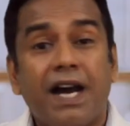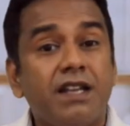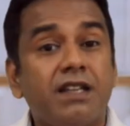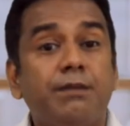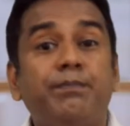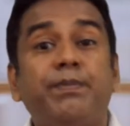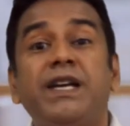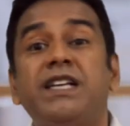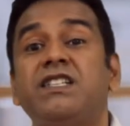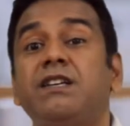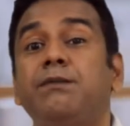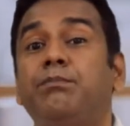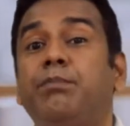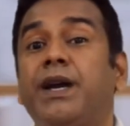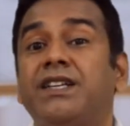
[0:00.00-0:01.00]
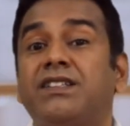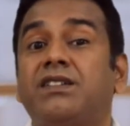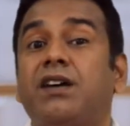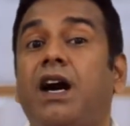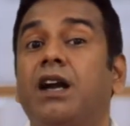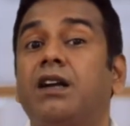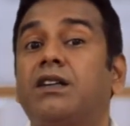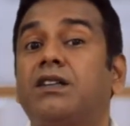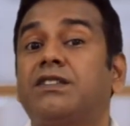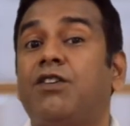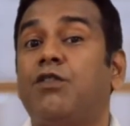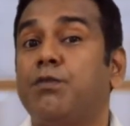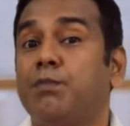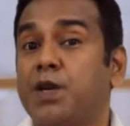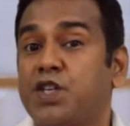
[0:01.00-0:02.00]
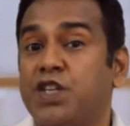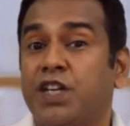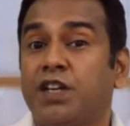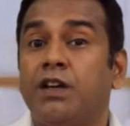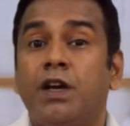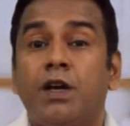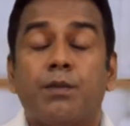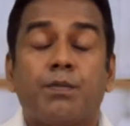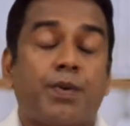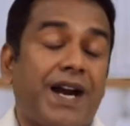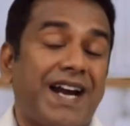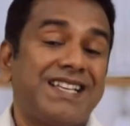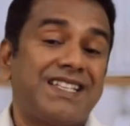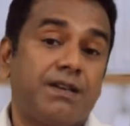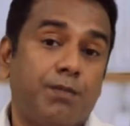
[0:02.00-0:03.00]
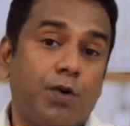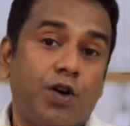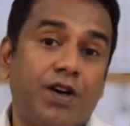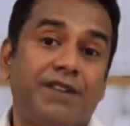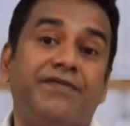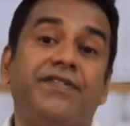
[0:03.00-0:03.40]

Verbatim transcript: another PC-based ultrasound machine priced about